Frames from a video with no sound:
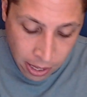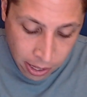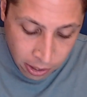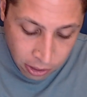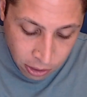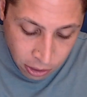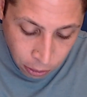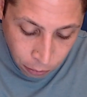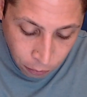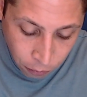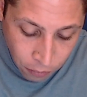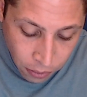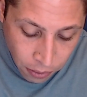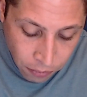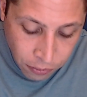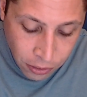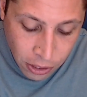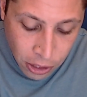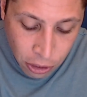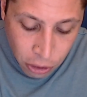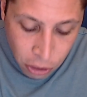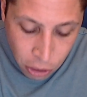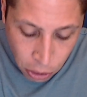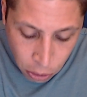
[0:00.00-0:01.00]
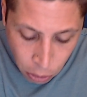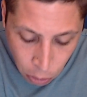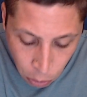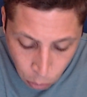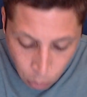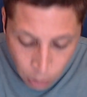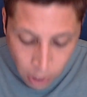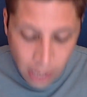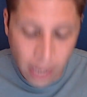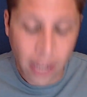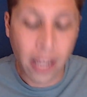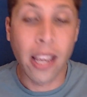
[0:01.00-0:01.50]
so
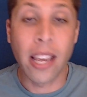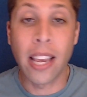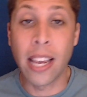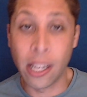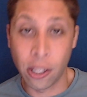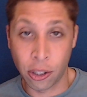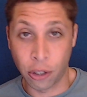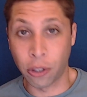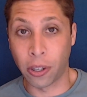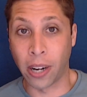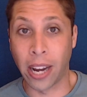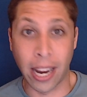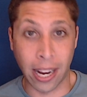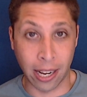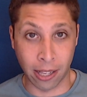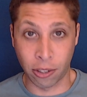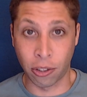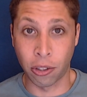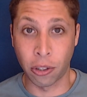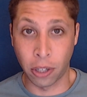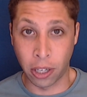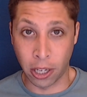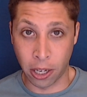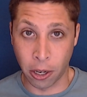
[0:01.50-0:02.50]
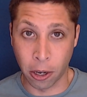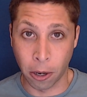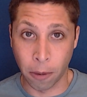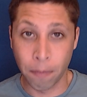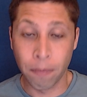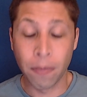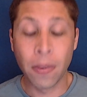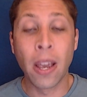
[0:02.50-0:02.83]
52 is your answer here